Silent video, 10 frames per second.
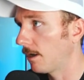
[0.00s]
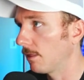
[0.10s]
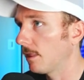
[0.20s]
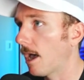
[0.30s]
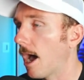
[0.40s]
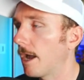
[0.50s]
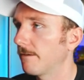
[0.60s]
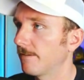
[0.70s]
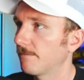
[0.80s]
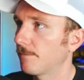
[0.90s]
a lot
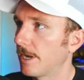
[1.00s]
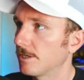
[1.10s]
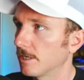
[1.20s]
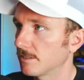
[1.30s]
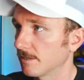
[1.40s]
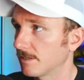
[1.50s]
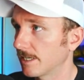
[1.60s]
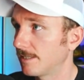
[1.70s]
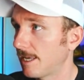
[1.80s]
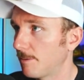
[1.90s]
of information. It's a
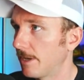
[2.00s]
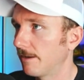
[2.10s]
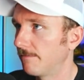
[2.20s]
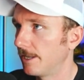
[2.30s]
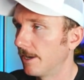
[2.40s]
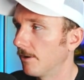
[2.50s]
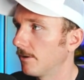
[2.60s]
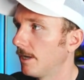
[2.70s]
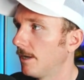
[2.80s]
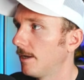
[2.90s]
16-minute
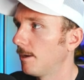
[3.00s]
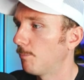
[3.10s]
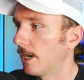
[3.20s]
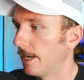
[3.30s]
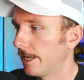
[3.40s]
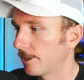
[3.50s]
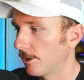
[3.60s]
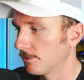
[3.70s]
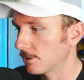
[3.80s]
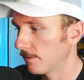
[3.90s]
video, but it
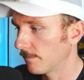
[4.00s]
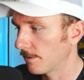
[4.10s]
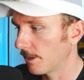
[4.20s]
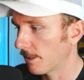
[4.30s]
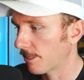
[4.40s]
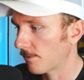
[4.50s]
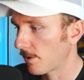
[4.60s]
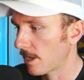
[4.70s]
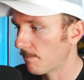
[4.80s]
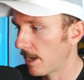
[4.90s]
goes over the
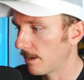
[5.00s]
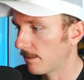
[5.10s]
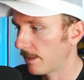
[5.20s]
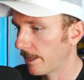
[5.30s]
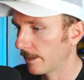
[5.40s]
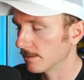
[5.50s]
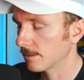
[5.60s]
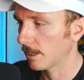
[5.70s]
three main things